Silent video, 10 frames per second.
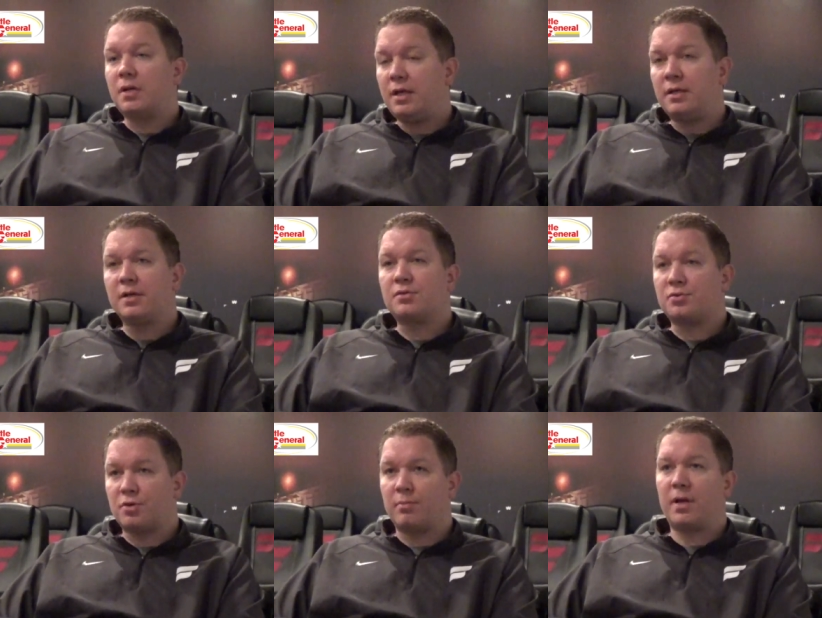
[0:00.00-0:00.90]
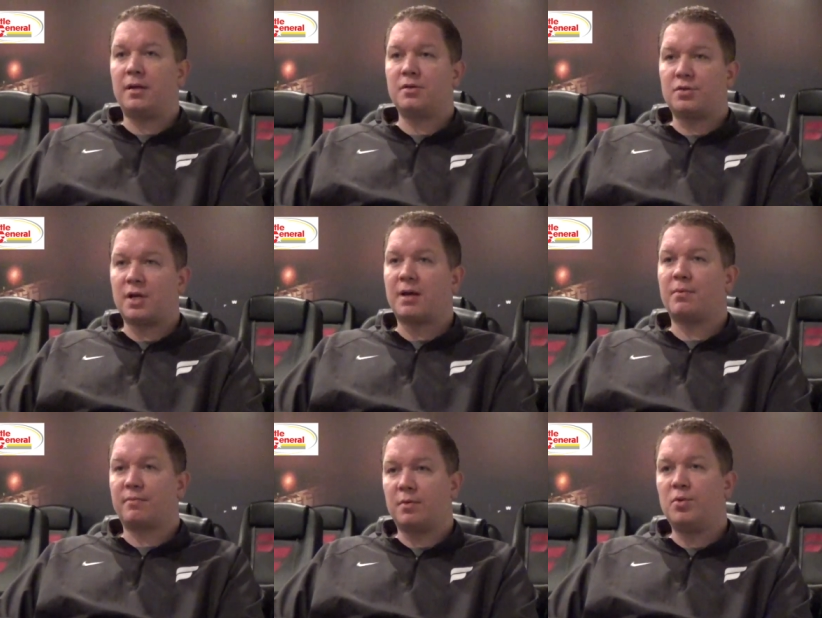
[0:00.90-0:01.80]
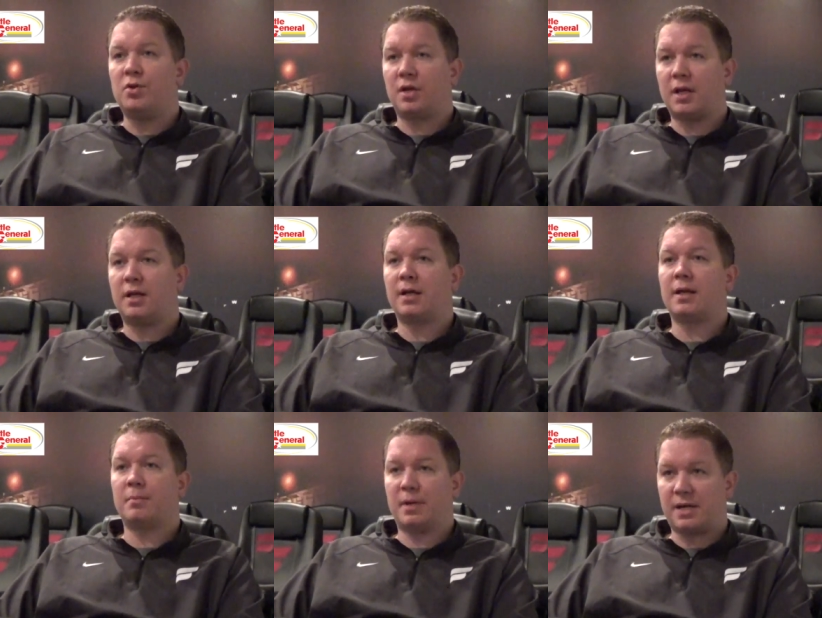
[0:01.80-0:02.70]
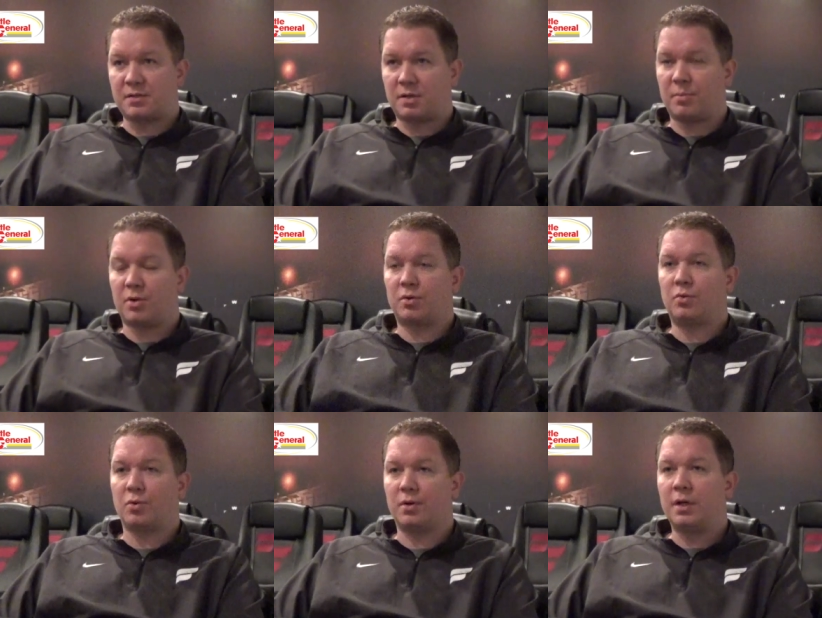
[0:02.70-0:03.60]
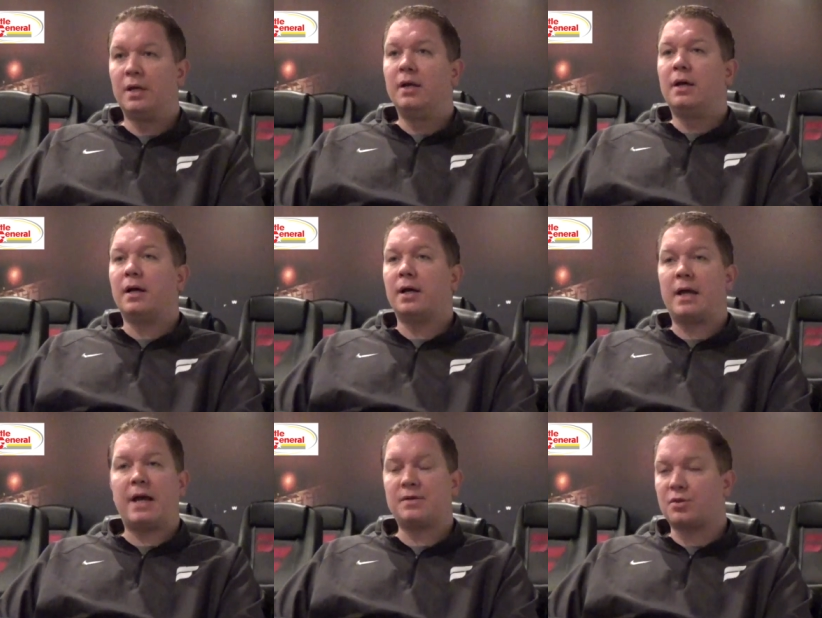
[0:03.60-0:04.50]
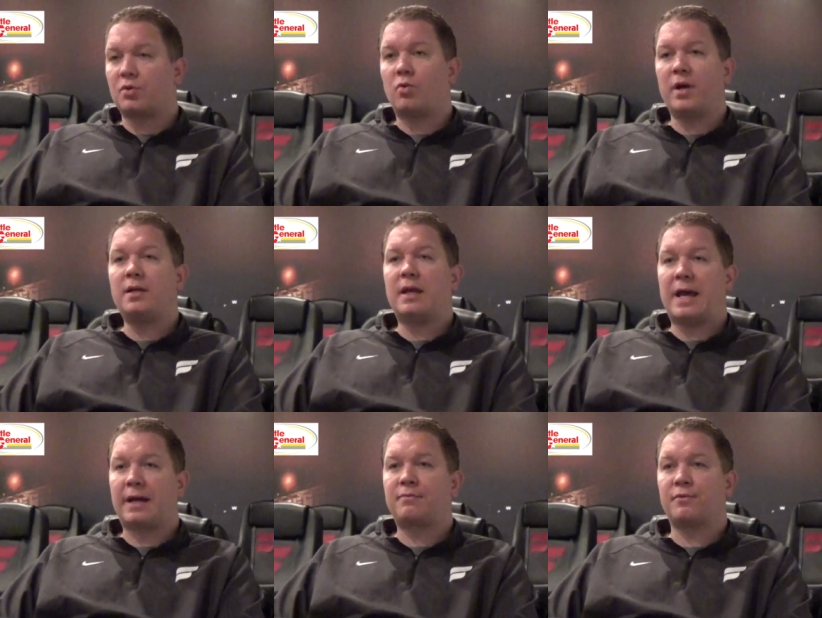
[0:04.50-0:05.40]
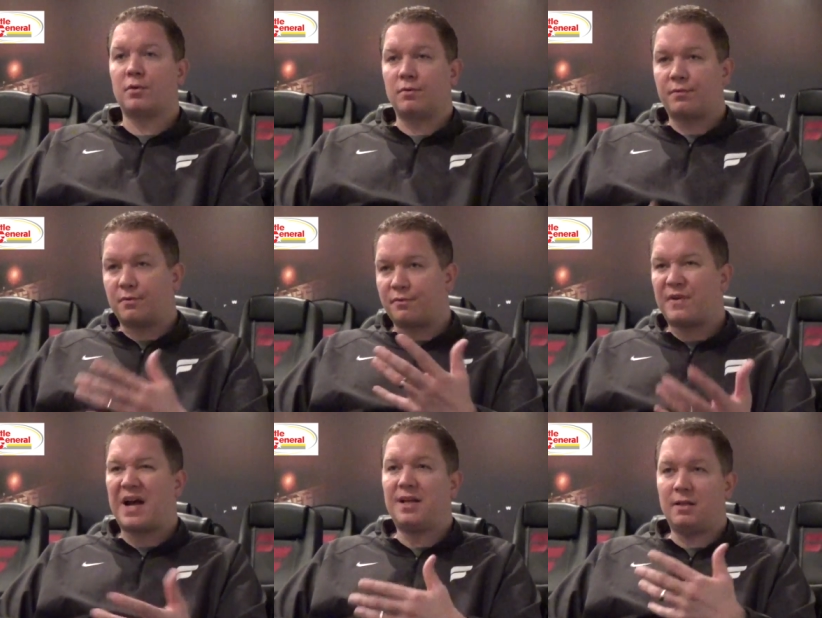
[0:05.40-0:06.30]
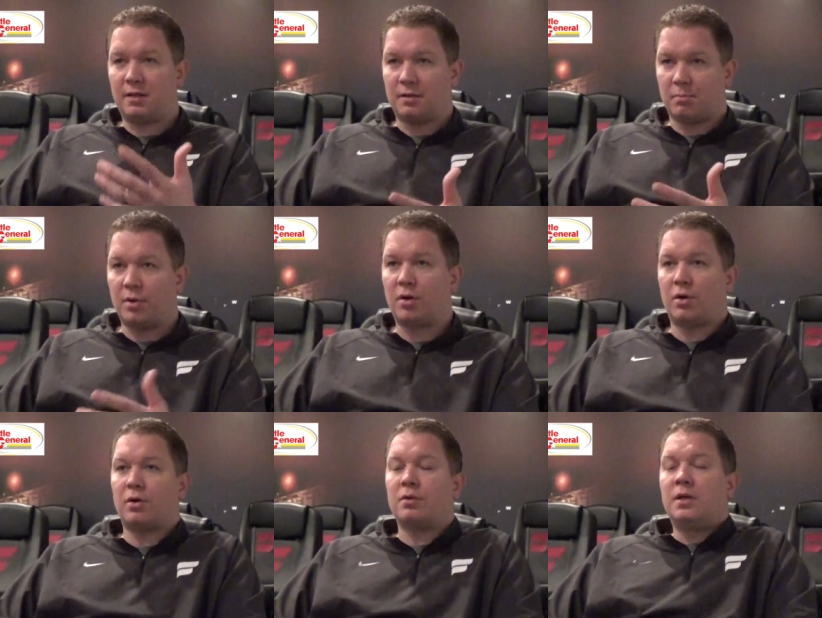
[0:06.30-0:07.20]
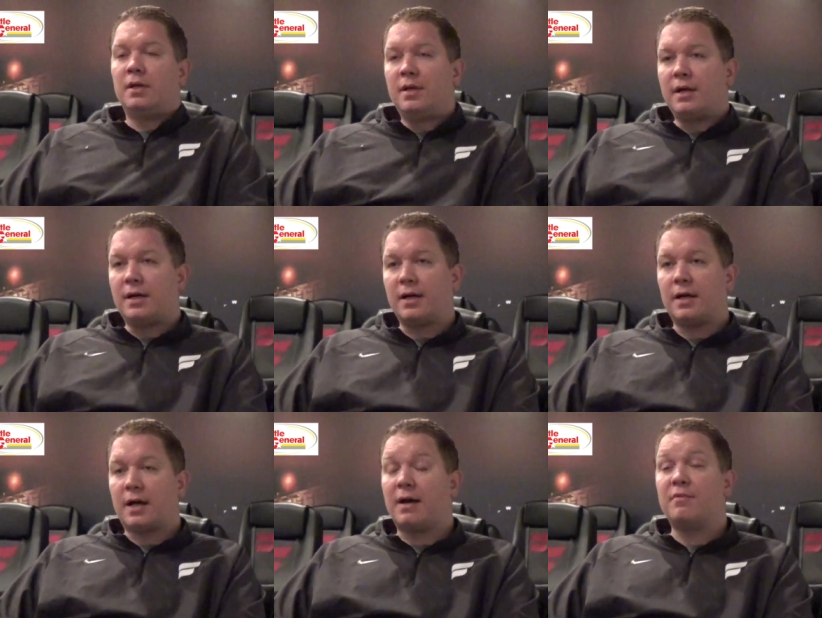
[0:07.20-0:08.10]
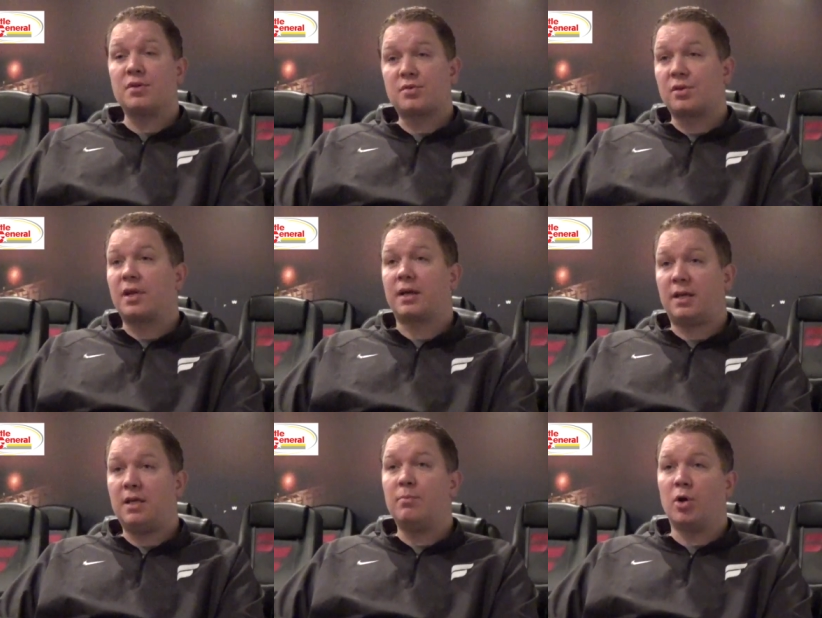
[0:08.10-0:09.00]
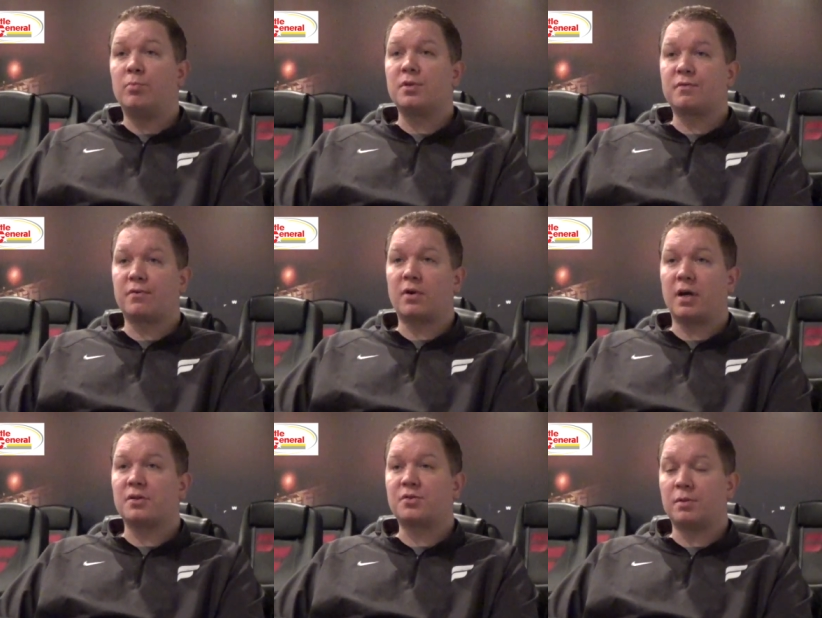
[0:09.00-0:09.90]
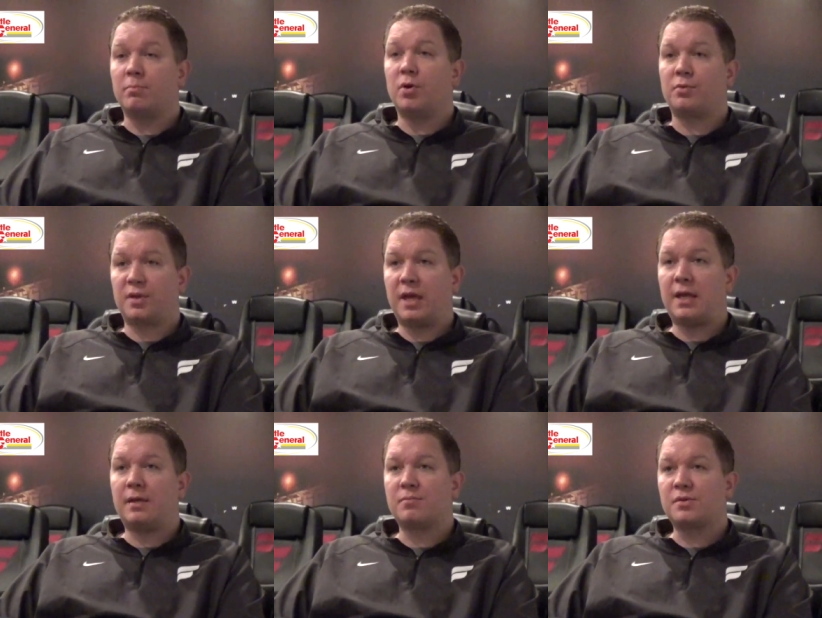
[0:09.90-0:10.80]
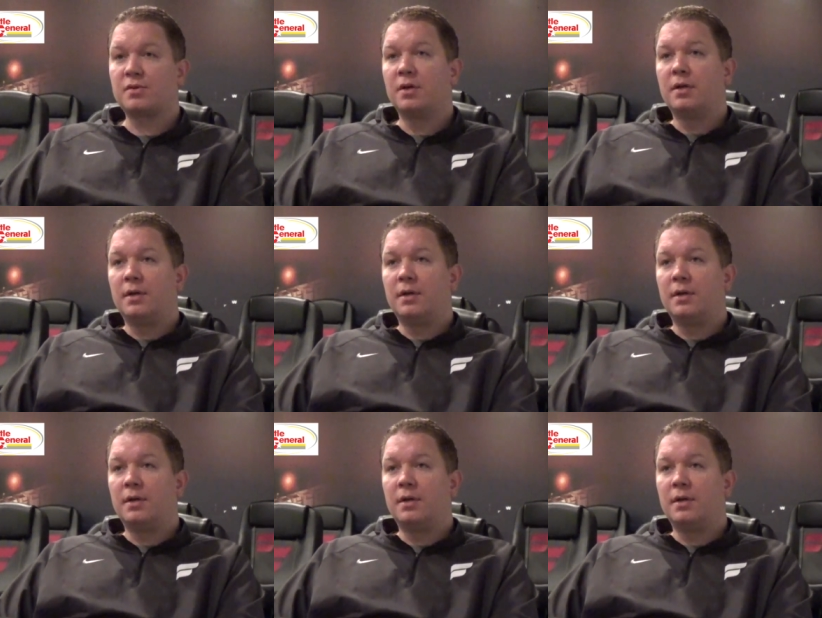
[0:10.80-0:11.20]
He does a tremendous job of communicating on the basketball court. Has a great knack for finding the ball, obviously at key moments for us in both games.